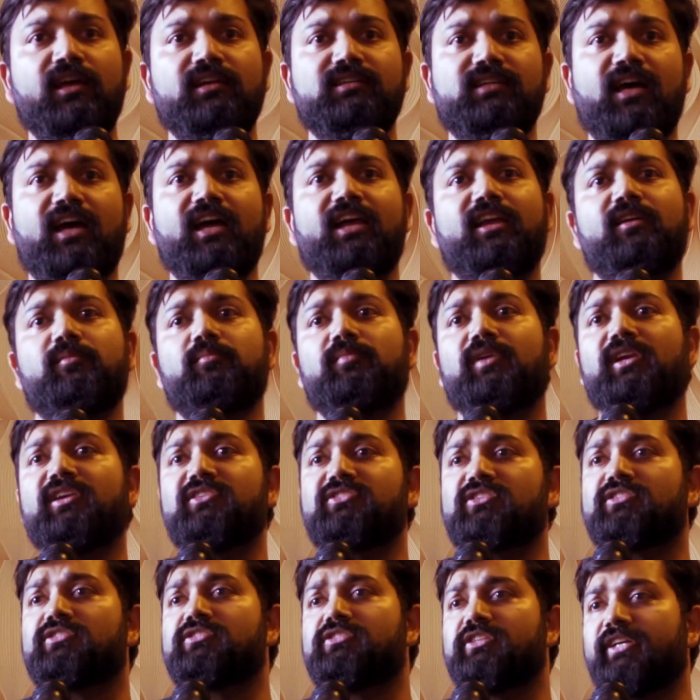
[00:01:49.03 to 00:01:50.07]
time
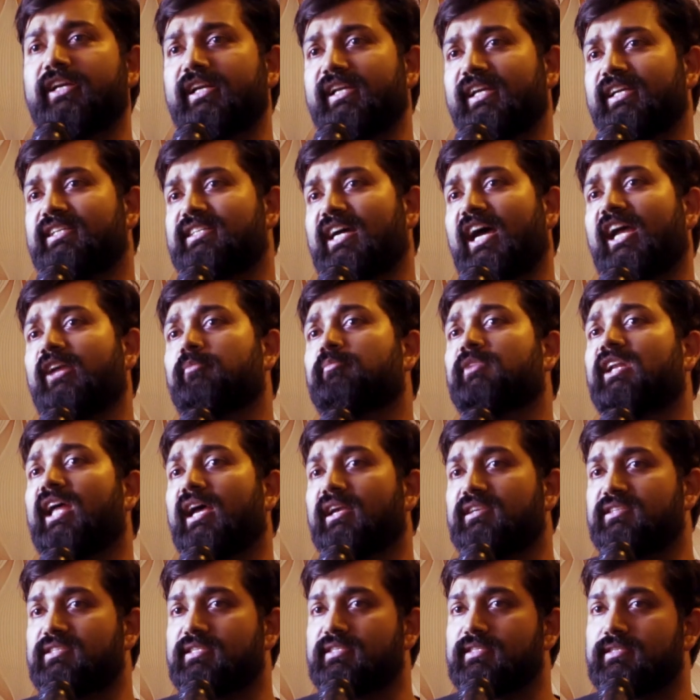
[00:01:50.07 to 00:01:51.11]
isn't really
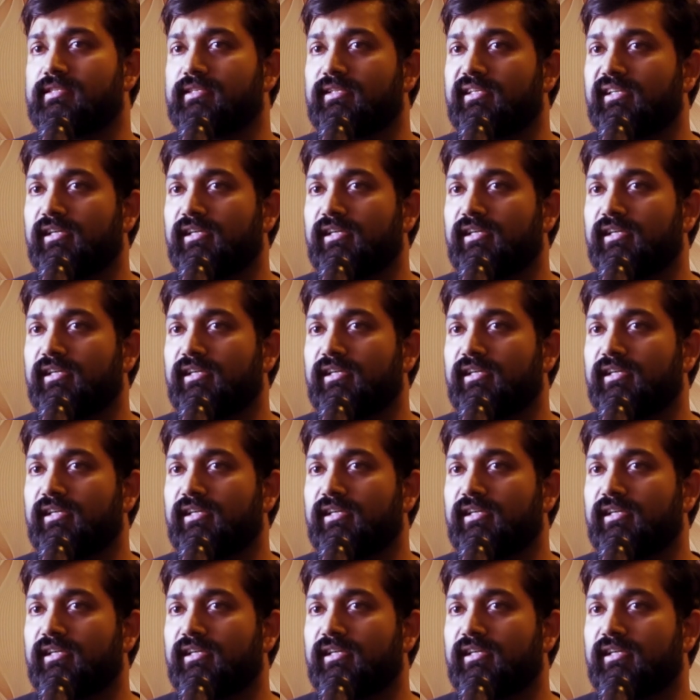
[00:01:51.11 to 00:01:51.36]
timeless.